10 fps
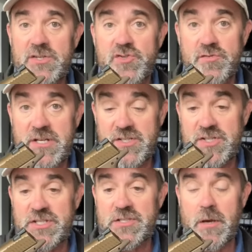
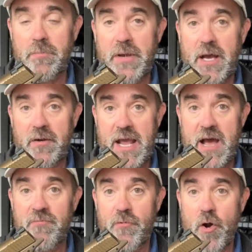judicious about
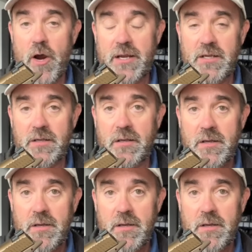how far I can